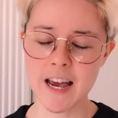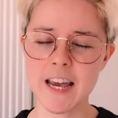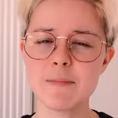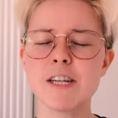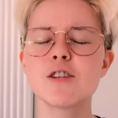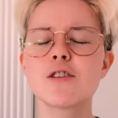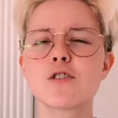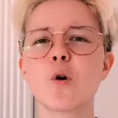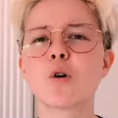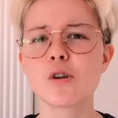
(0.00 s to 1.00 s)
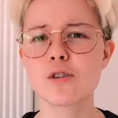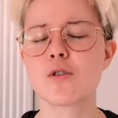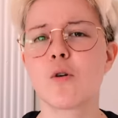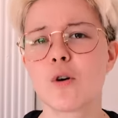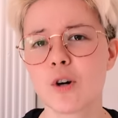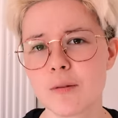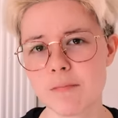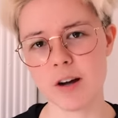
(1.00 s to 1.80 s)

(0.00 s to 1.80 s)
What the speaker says: It means so, so